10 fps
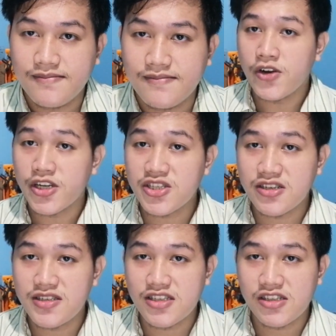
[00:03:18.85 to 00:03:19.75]
For us to
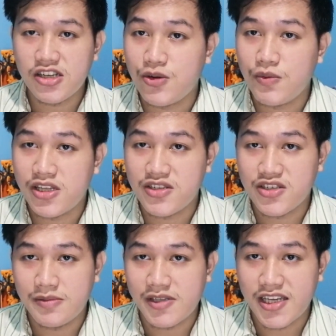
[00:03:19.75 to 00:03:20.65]
consider whether
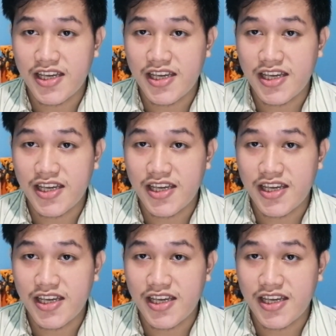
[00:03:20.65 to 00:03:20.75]
something